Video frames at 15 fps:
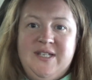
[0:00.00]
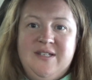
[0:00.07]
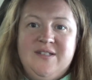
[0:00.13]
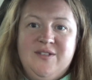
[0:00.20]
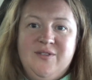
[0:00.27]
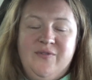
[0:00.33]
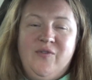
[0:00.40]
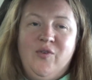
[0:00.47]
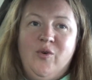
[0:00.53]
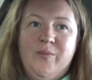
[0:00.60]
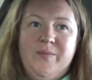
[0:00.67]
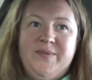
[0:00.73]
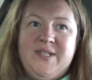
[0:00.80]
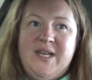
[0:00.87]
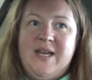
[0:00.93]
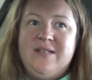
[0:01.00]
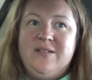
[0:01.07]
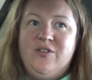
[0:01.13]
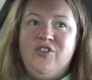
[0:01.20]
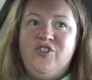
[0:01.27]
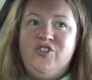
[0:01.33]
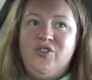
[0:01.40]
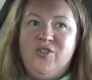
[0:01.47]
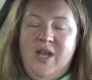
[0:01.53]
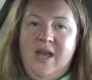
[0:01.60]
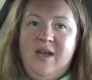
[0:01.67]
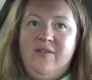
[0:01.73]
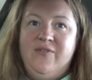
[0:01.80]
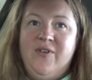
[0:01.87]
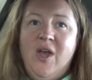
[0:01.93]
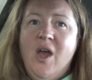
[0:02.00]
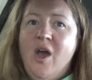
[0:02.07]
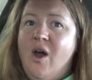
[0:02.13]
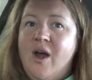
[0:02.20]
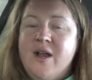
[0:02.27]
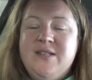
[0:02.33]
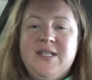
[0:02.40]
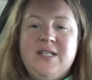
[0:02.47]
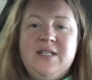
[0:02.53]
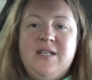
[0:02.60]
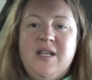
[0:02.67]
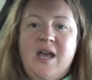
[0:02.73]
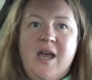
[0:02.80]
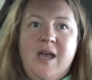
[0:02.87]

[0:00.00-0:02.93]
into the forms as I should have. I didn't